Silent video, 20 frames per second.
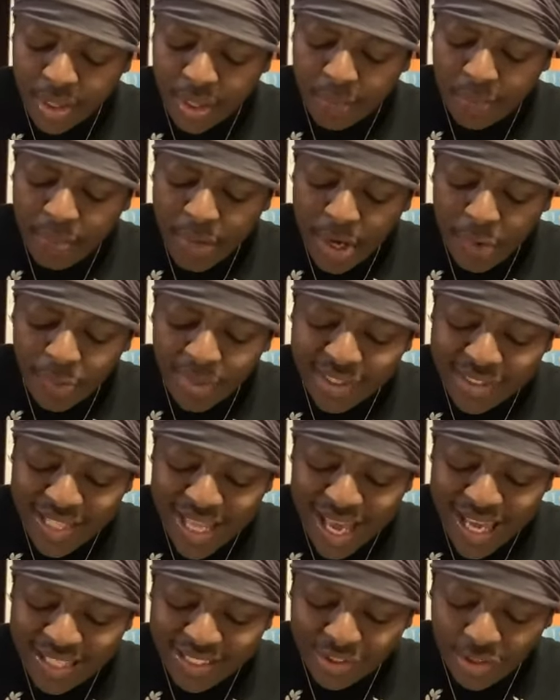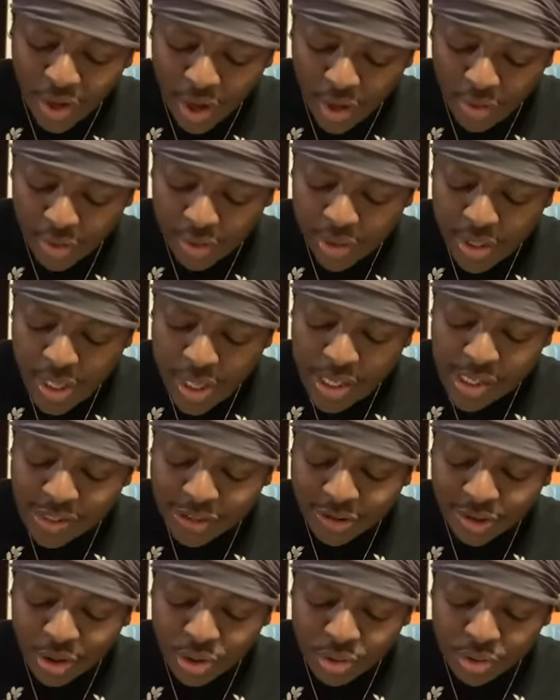Marry thy daughter, and
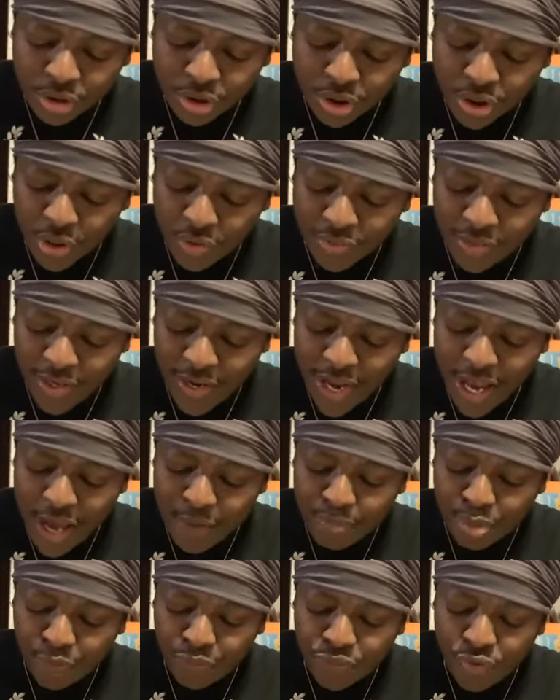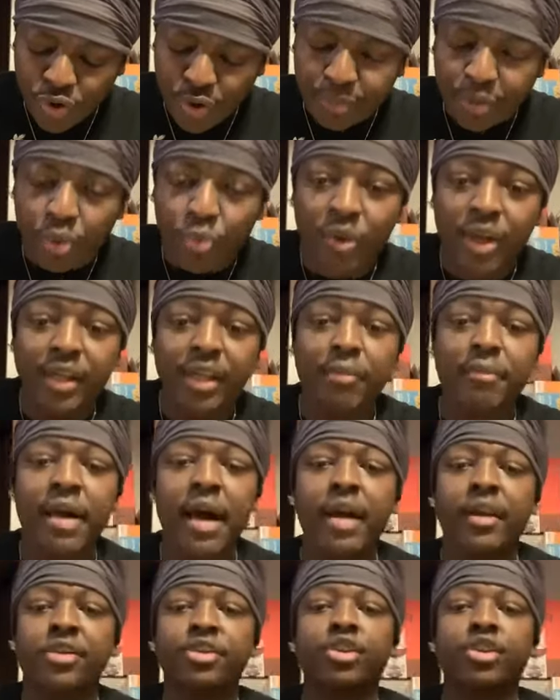so shalt thou have performed a weighty matter.